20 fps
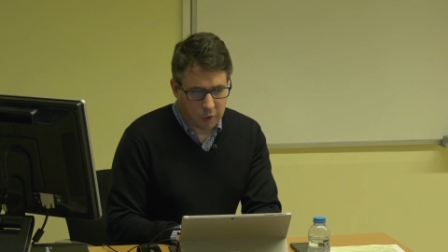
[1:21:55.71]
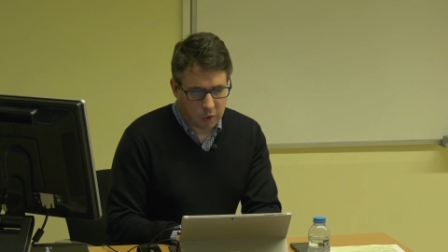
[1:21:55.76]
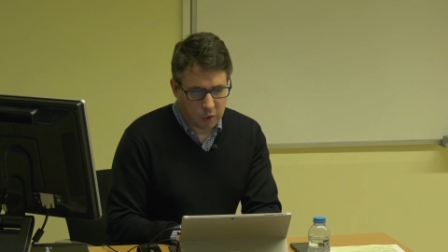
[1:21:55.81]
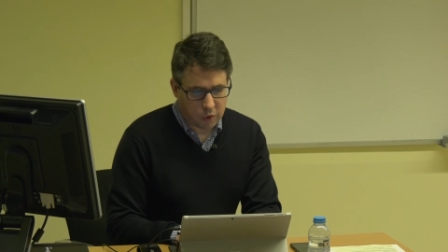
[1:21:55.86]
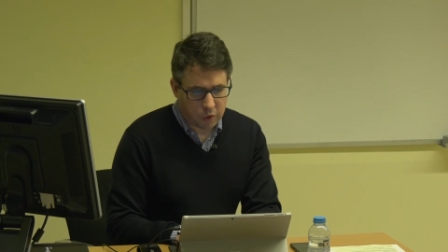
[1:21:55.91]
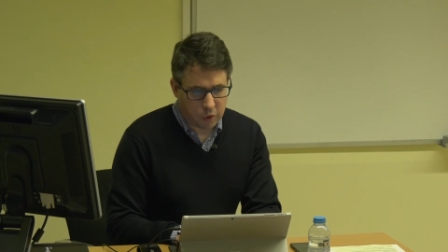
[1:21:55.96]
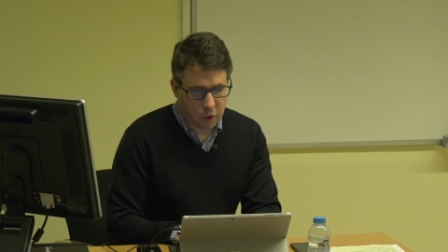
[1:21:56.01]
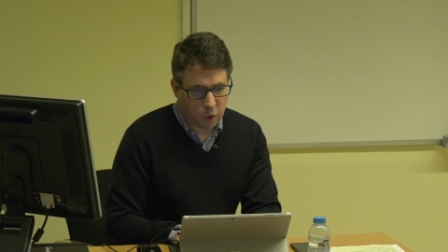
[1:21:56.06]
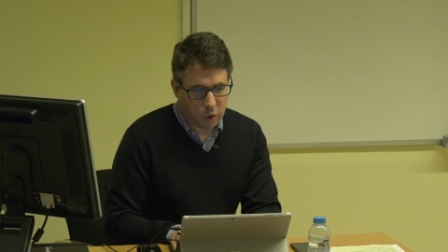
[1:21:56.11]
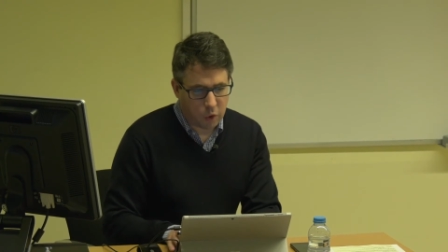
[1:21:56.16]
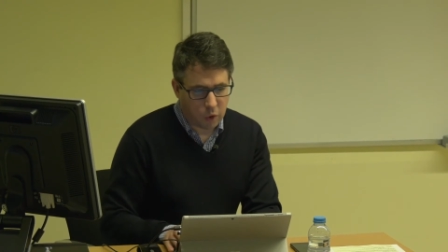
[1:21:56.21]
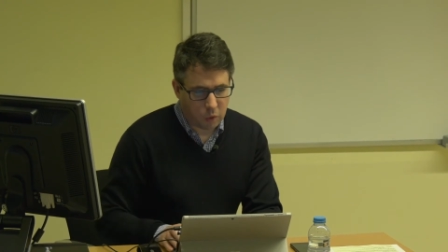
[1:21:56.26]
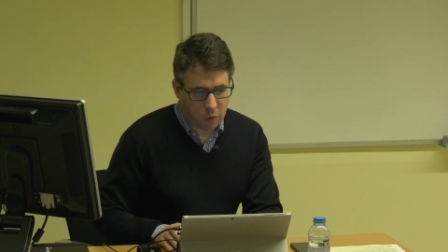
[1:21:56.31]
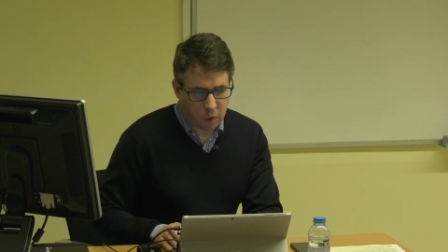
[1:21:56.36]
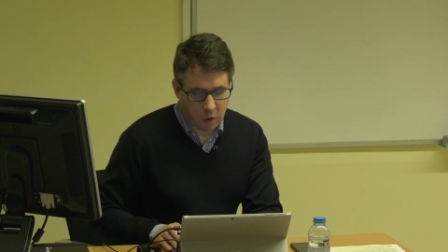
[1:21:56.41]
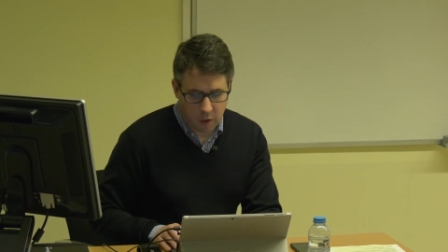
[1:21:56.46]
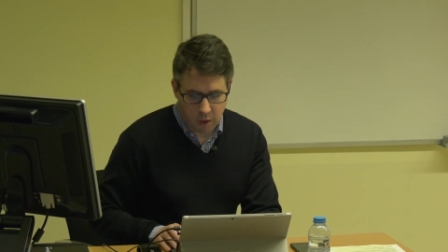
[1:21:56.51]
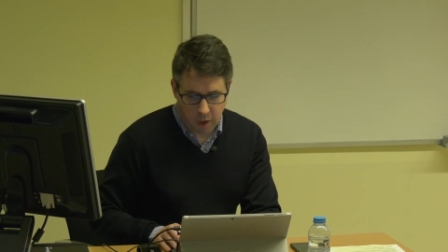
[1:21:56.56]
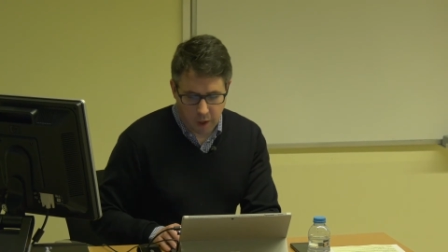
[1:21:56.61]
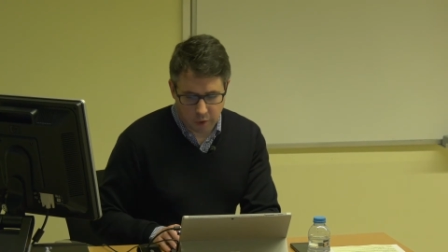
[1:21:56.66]
So,
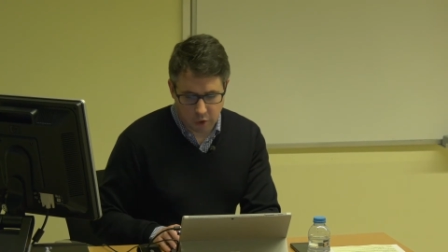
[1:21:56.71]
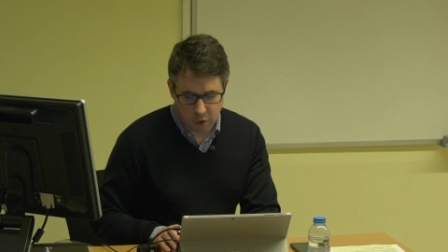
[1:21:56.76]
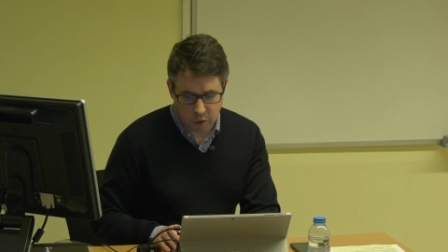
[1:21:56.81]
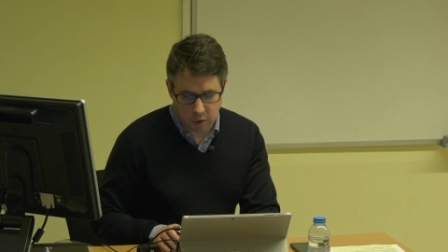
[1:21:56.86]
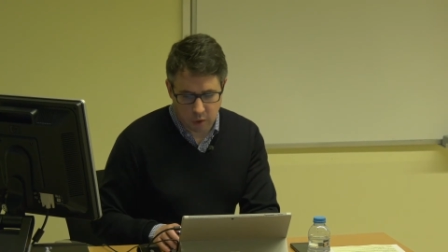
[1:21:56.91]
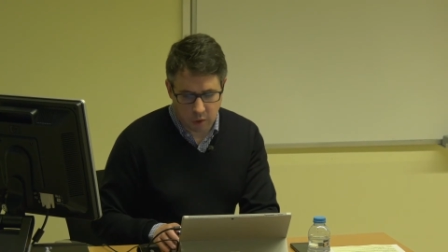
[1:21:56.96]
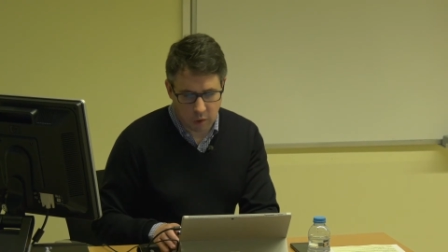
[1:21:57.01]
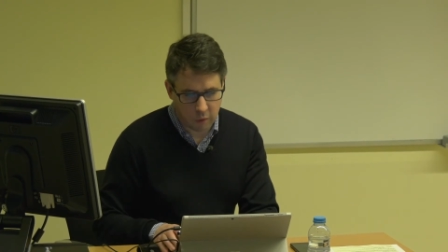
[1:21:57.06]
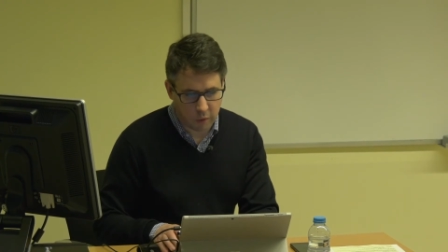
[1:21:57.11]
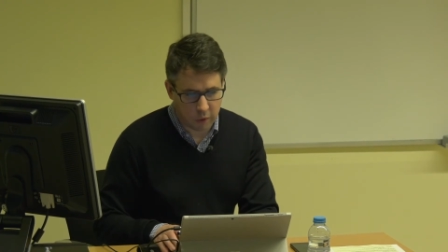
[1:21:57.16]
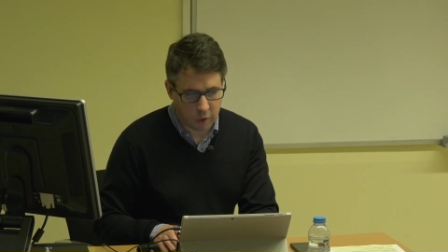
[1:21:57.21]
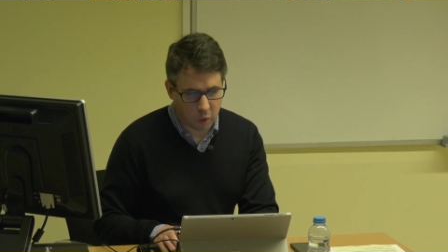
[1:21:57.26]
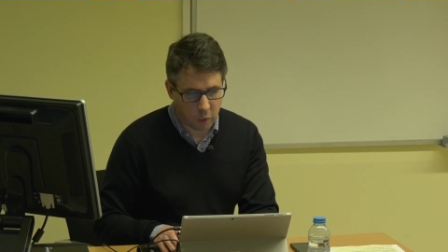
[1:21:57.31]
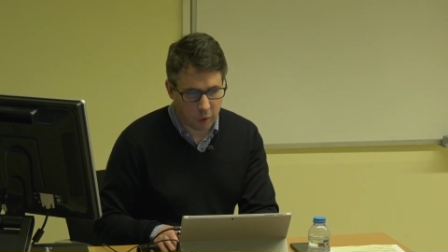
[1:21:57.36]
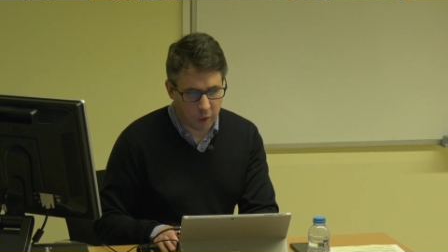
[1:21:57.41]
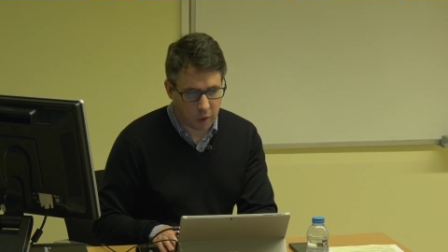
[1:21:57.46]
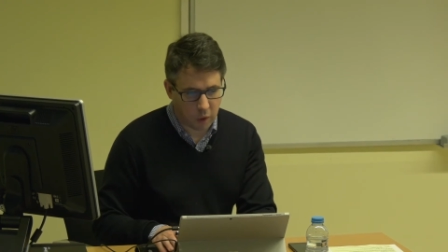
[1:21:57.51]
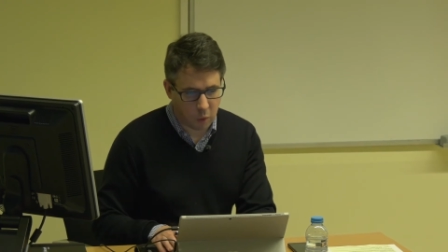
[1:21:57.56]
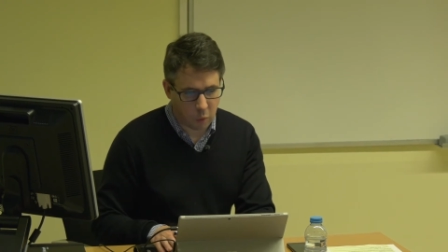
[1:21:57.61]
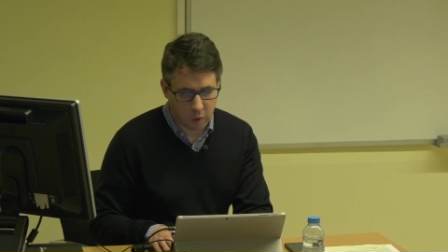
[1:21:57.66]
if I do
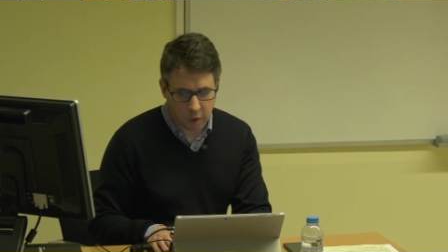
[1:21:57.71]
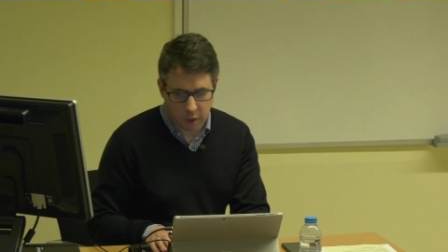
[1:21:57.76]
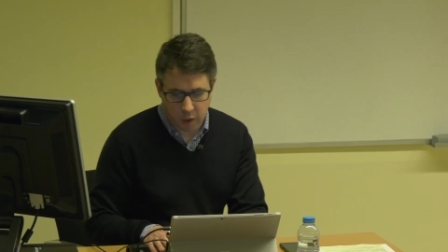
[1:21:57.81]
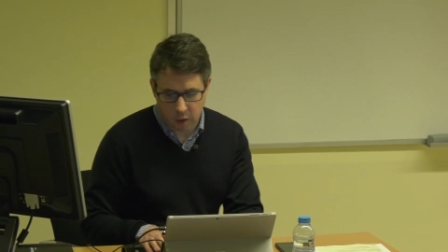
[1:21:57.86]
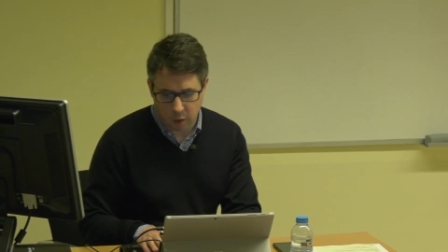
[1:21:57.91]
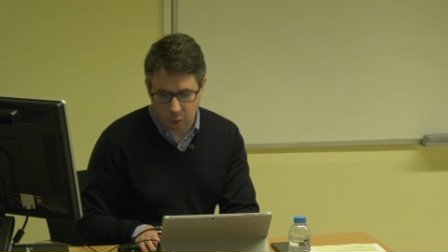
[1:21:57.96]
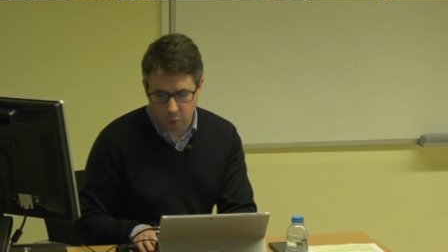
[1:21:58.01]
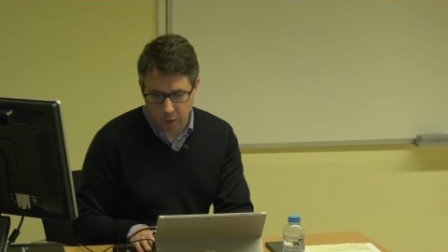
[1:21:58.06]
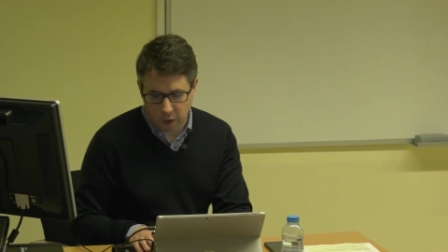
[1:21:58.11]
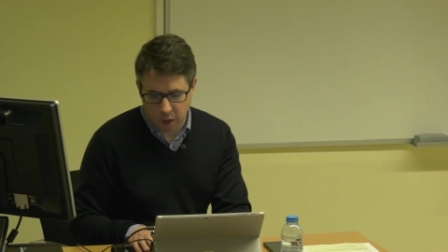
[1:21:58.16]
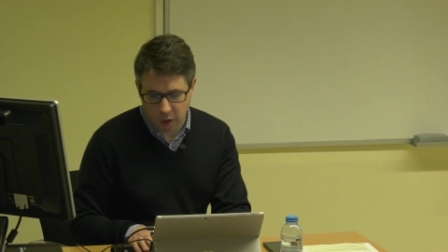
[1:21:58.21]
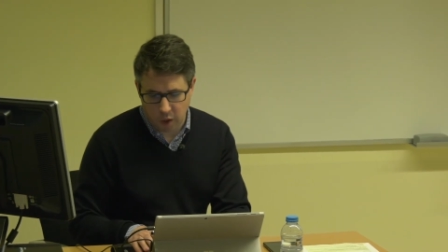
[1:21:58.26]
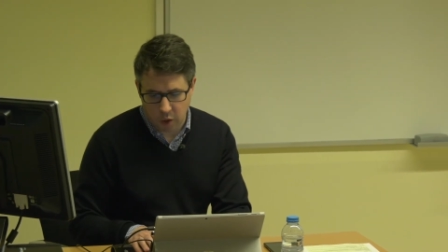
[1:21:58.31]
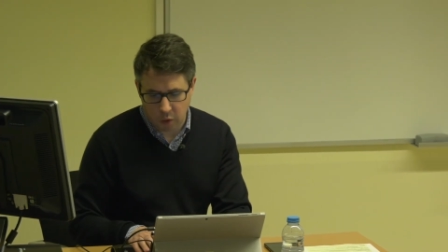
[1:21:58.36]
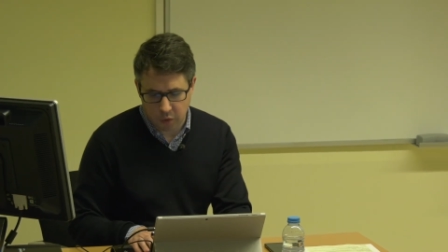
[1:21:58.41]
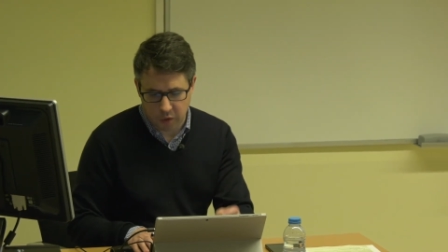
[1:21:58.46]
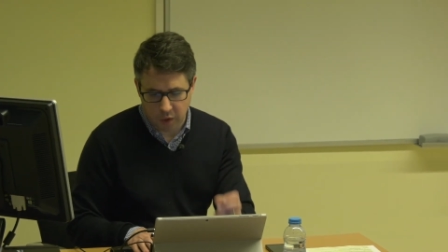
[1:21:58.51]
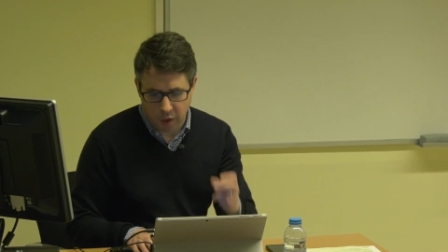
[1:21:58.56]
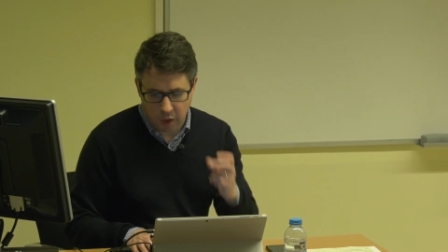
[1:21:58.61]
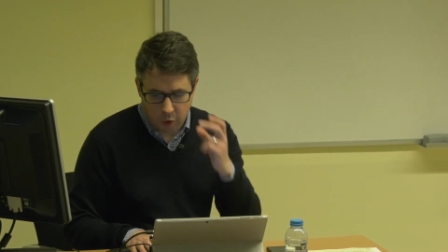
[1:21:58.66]
sequentially,
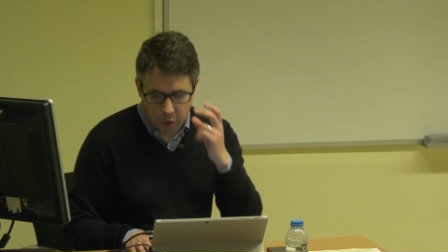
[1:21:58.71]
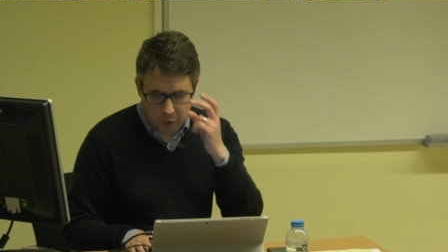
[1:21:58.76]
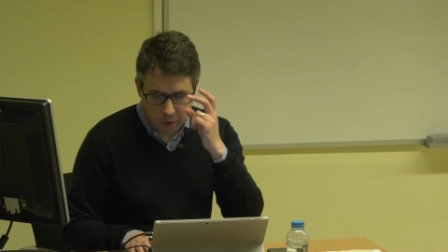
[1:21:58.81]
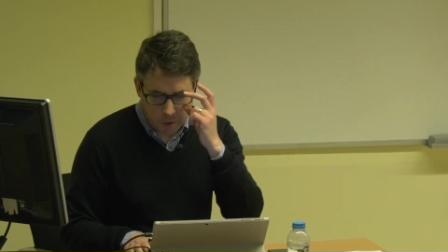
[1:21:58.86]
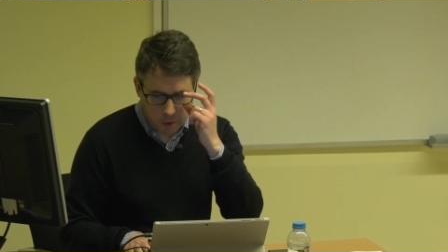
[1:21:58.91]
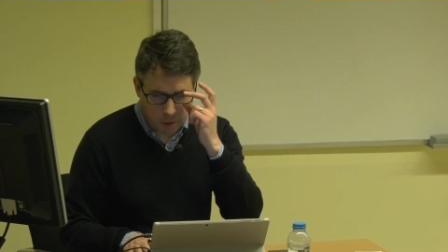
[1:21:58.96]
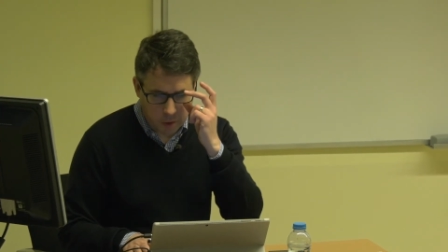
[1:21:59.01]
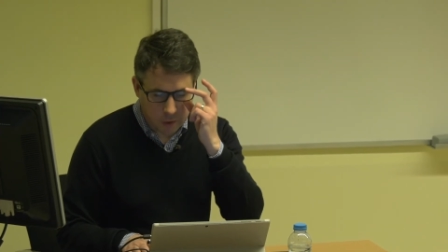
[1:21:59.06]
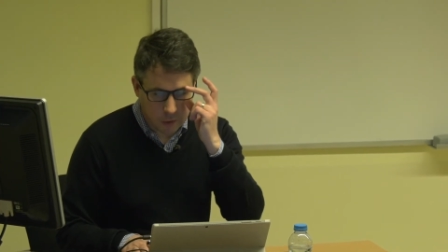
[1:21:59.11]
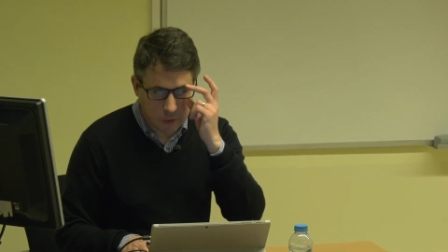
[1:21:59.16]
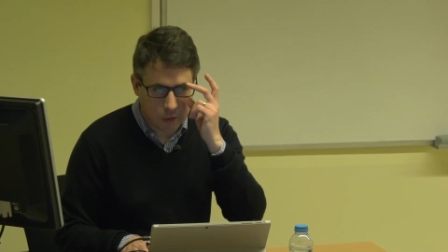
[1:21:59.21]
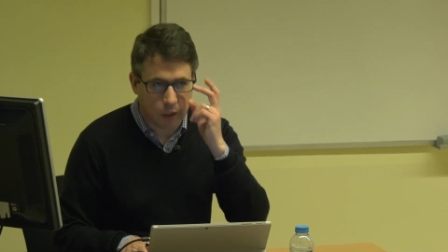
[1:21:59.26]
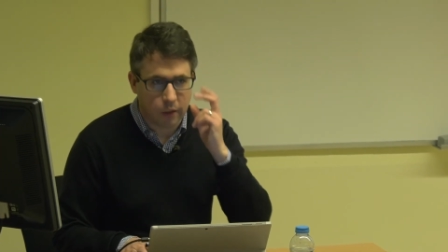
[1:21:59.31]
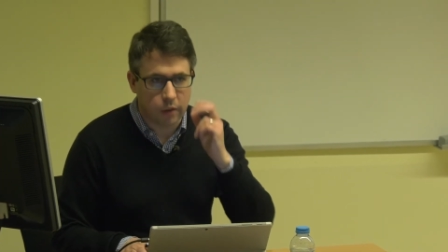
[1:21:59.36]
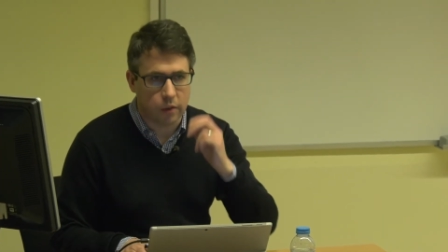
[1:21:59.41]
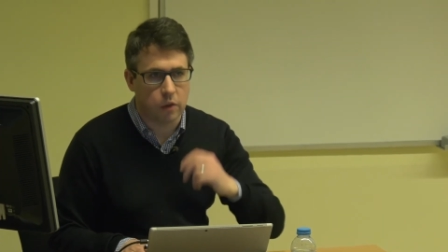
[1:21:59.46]
I will wait